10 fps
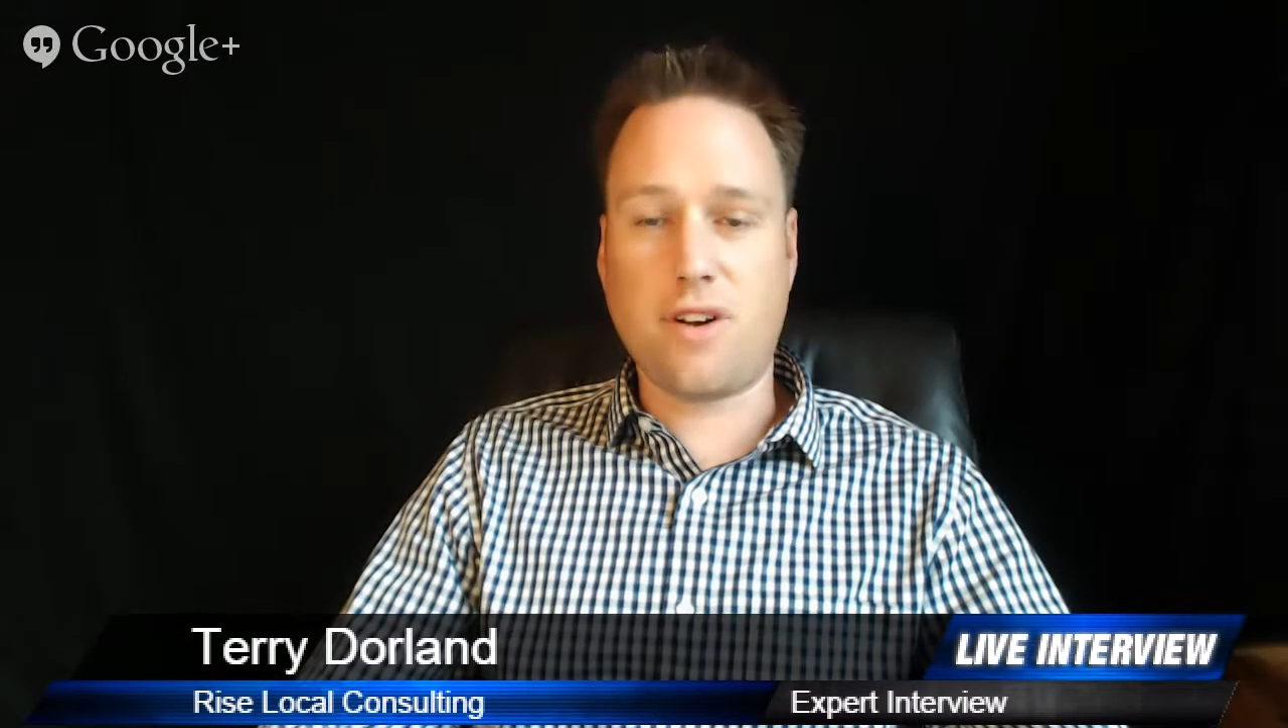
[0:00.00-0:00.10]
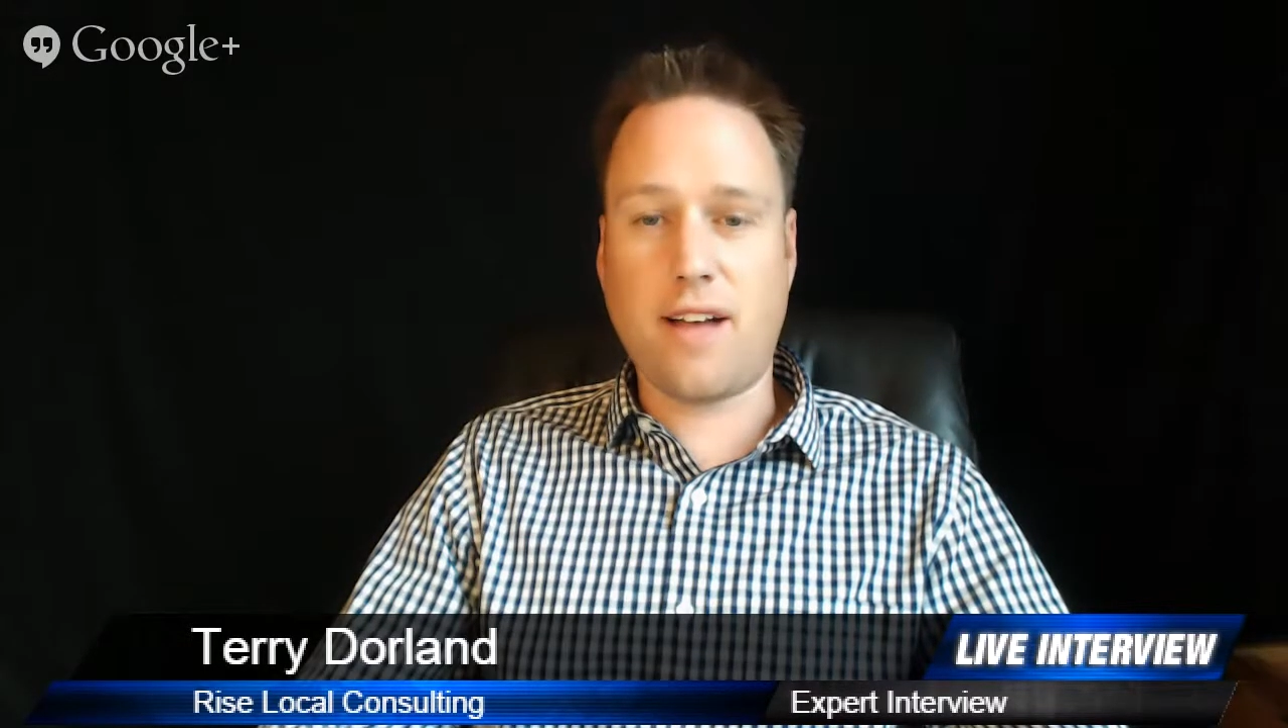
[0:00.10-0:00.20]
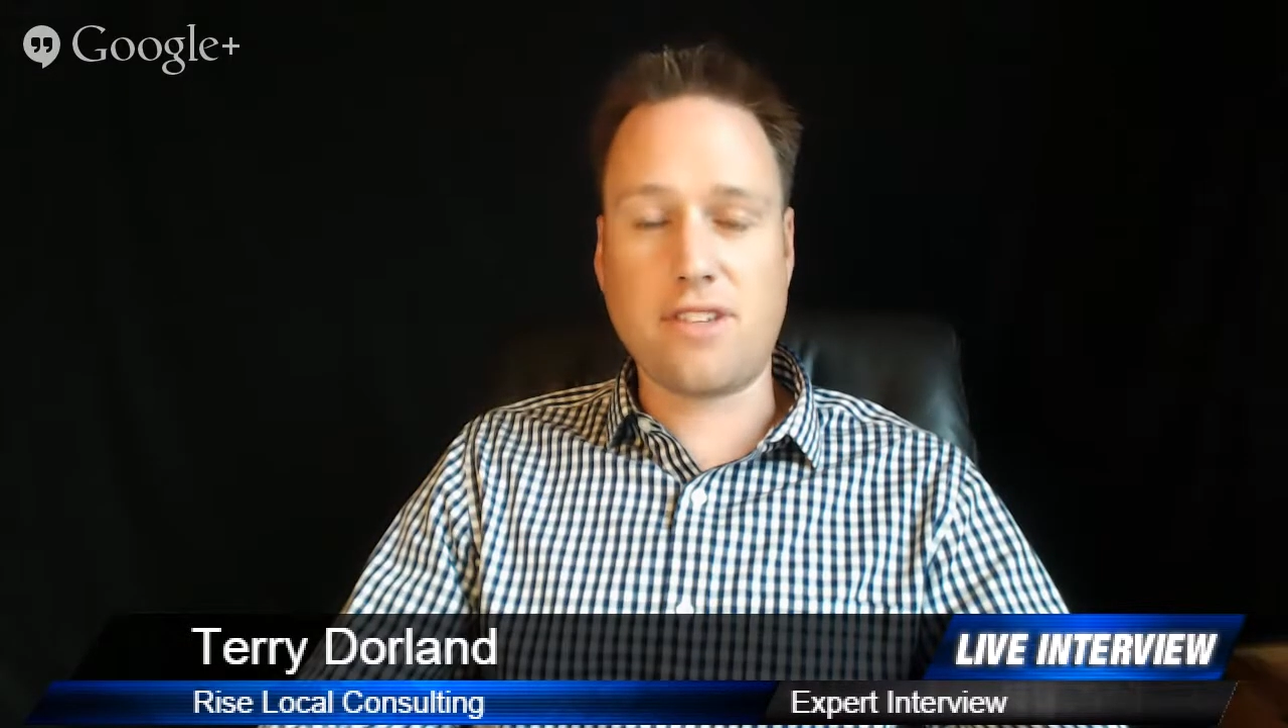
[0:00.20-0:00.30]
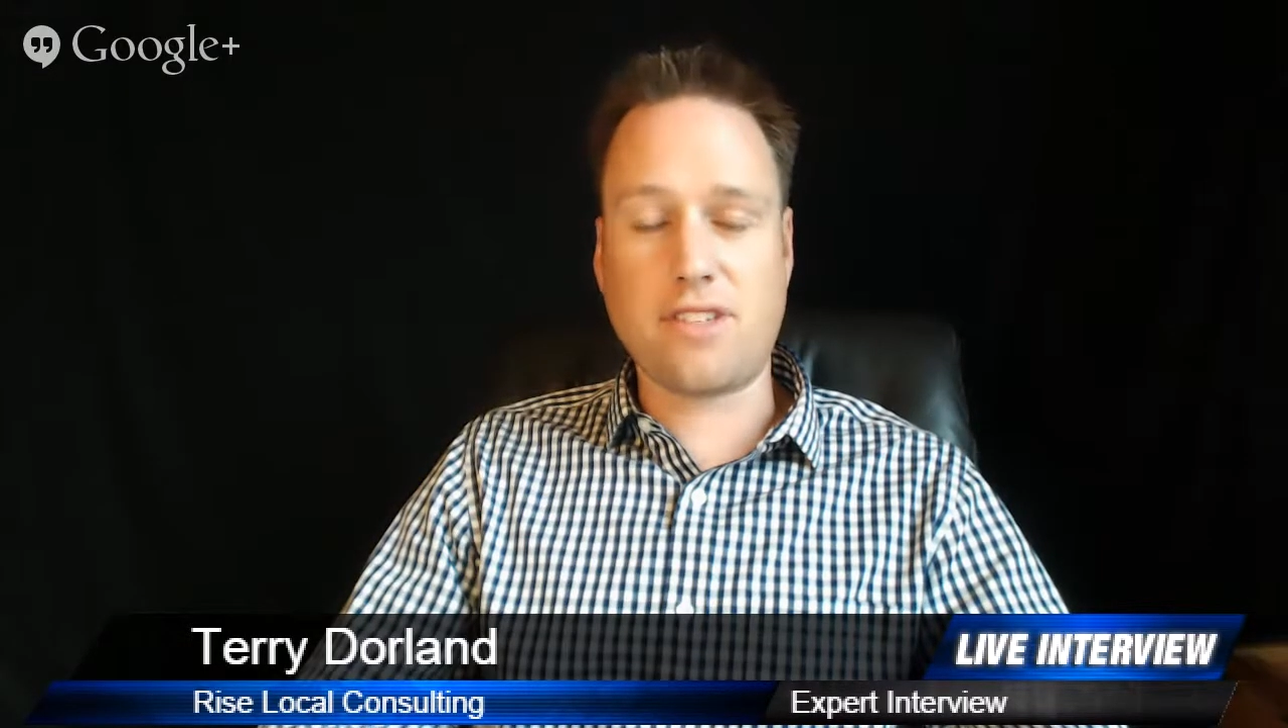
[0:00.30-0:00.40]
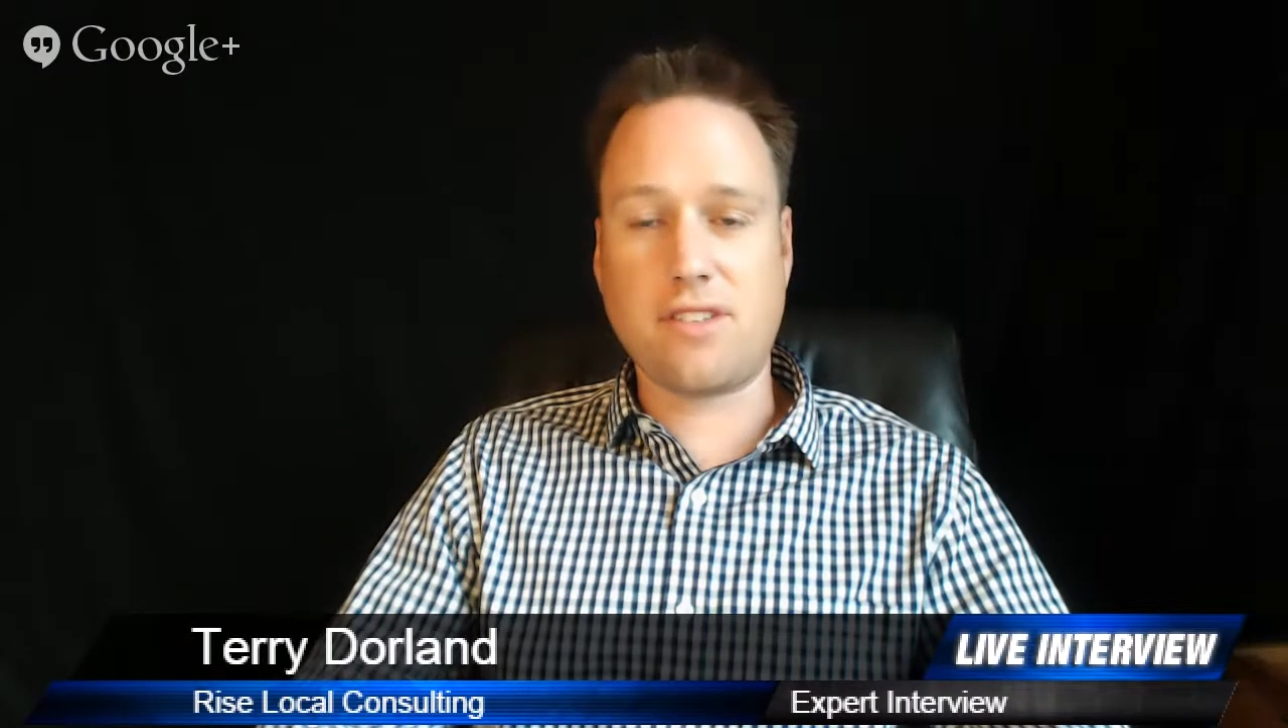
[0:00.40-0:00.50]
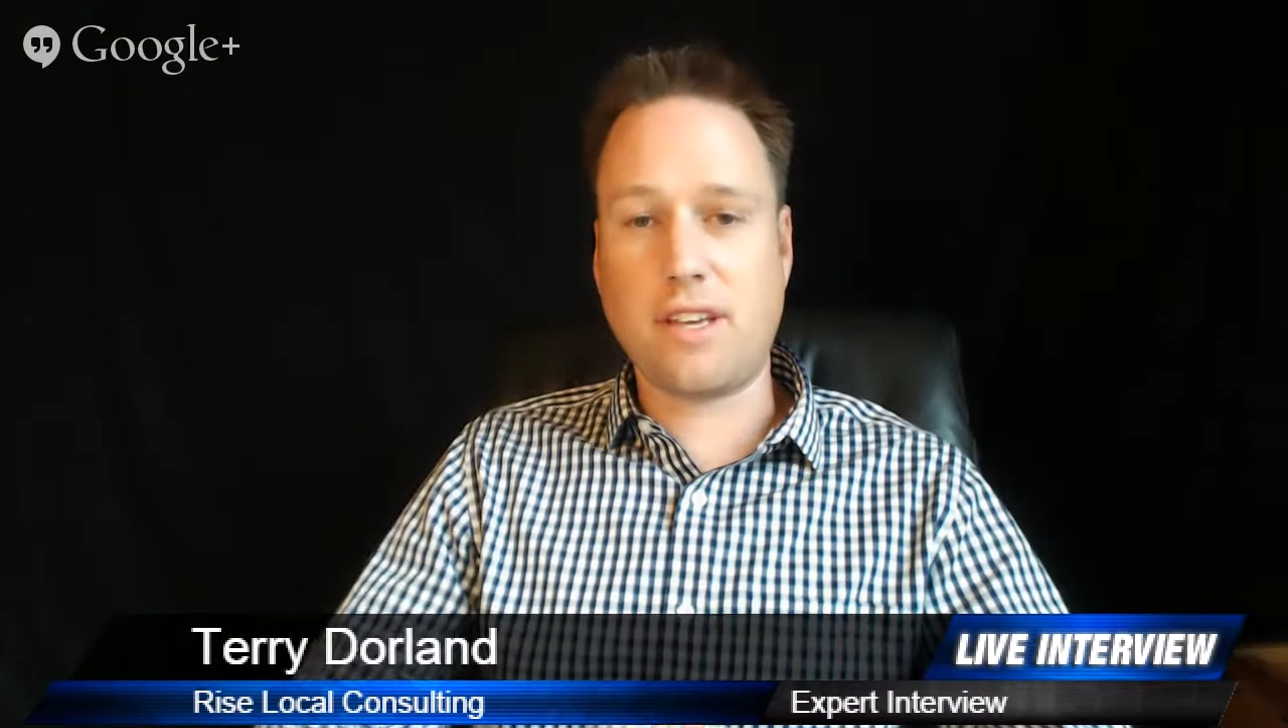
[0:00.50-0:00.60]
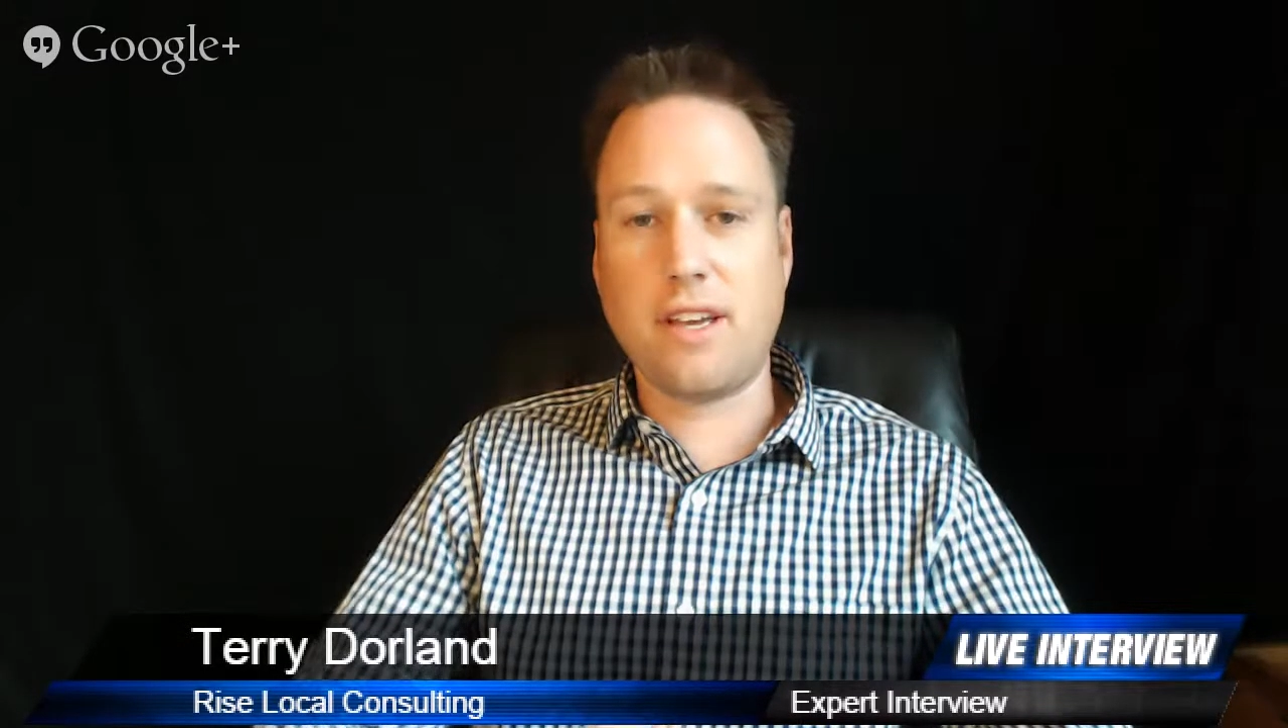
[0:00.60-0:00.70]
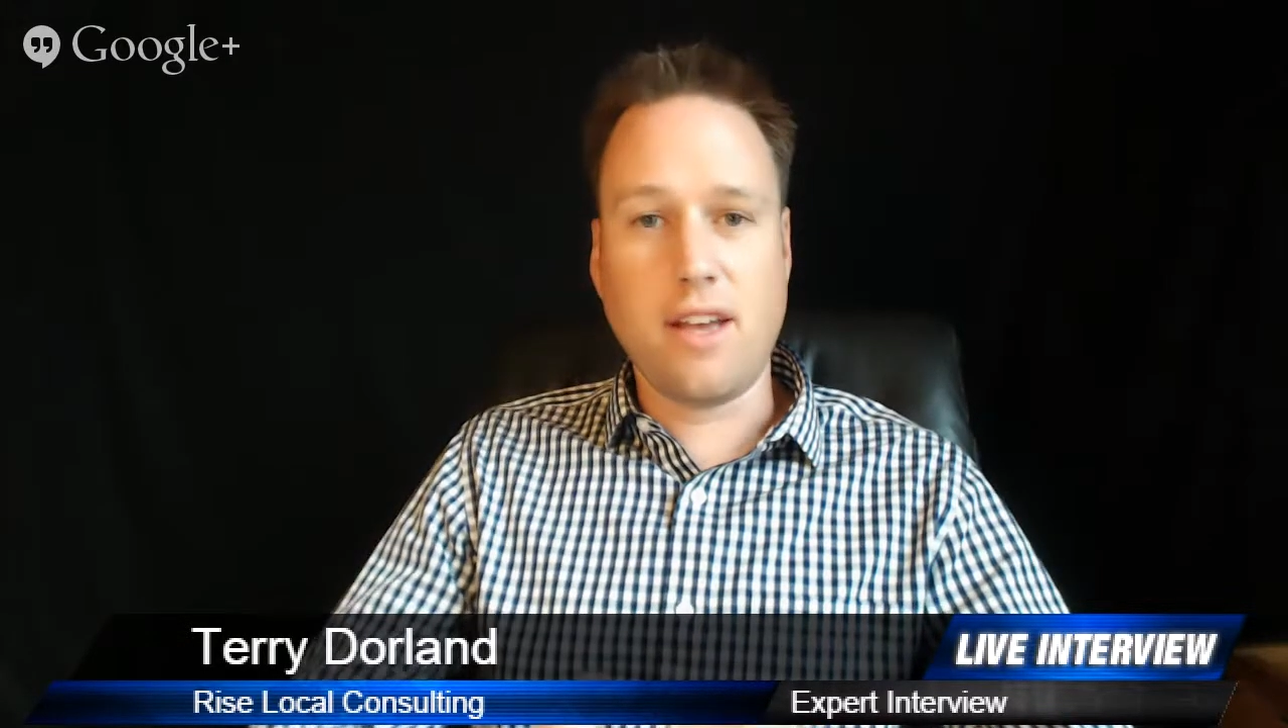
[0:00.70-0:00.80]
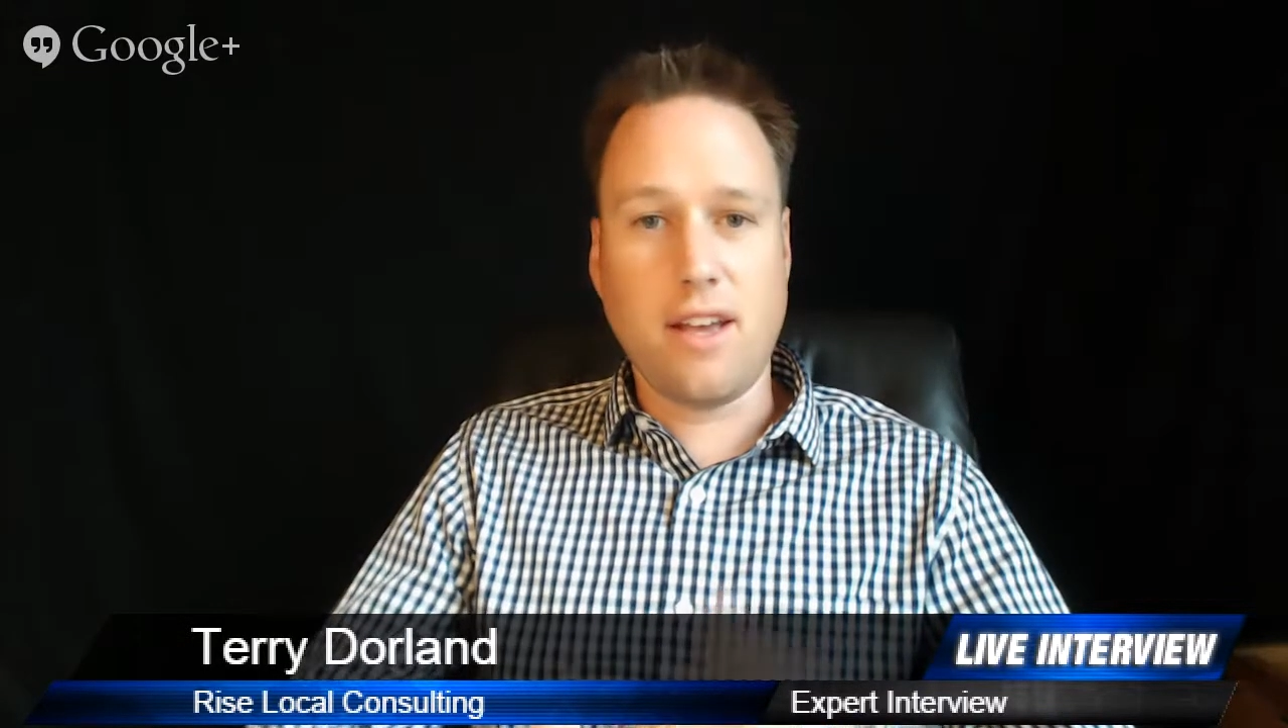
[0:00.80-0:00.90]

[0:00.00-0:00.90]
obviously,